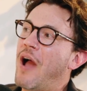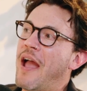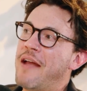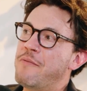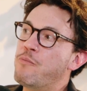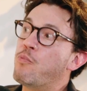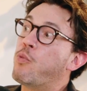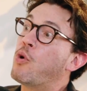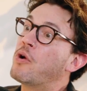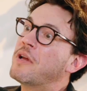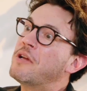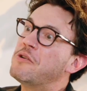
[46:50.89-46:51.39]

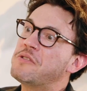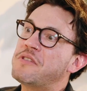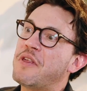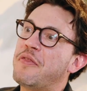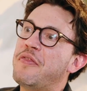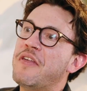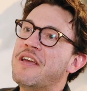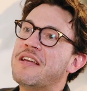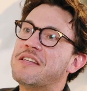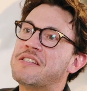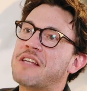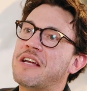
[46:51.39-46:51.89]
and well, here's the
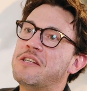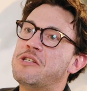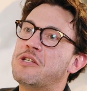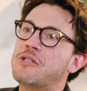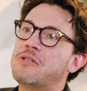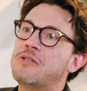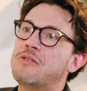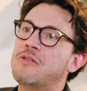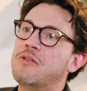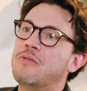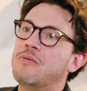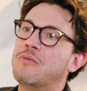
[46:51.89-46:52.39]
thing: is I
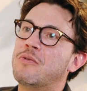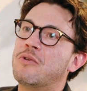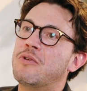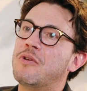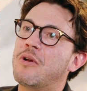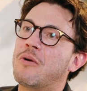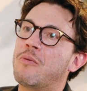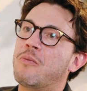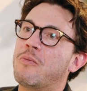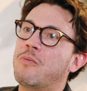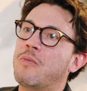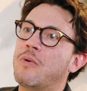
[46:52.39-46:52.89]
just, you
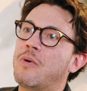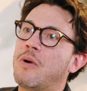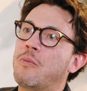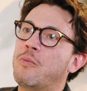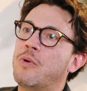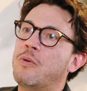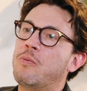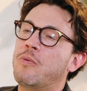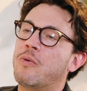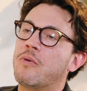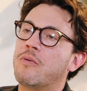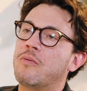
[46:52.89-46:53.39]
know,
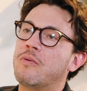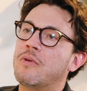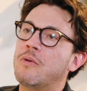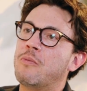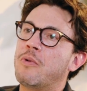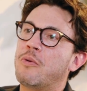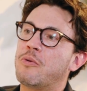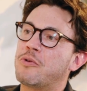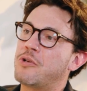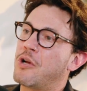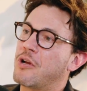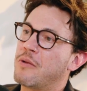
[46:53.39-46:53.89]
we
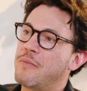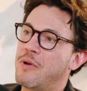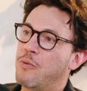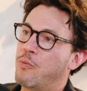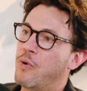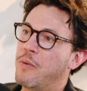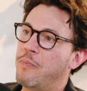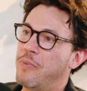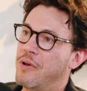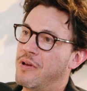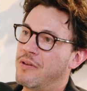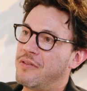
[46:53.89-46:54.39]
were talking
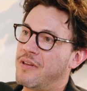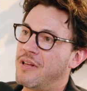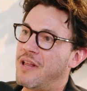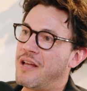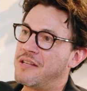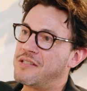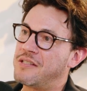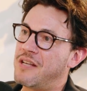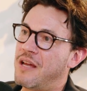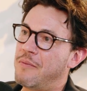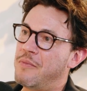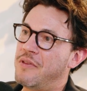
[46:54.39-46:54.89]
about WIPA the
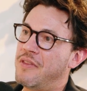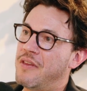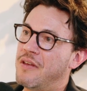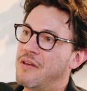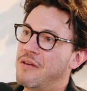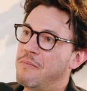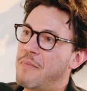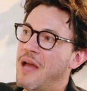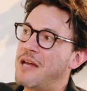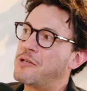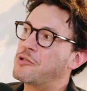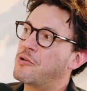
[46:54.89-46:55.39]
last time, and
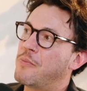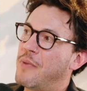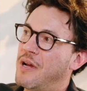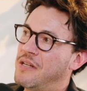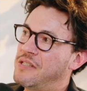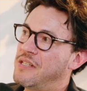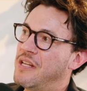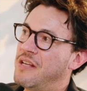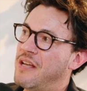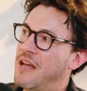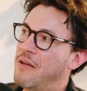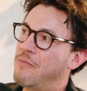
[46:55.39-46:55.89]
the
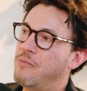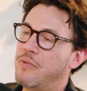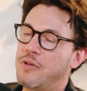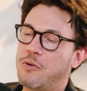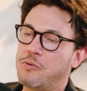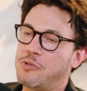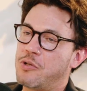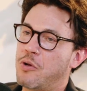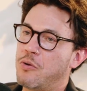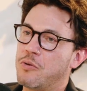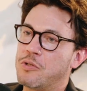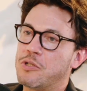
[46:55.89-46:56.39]
masterminds they had.
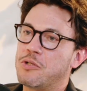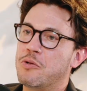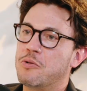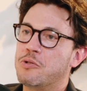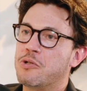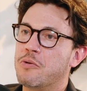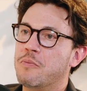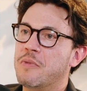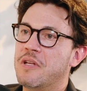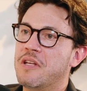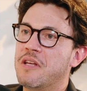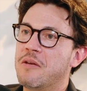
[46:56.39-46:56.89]
There was a whole
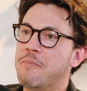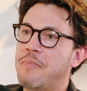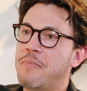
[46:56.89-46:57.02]
social media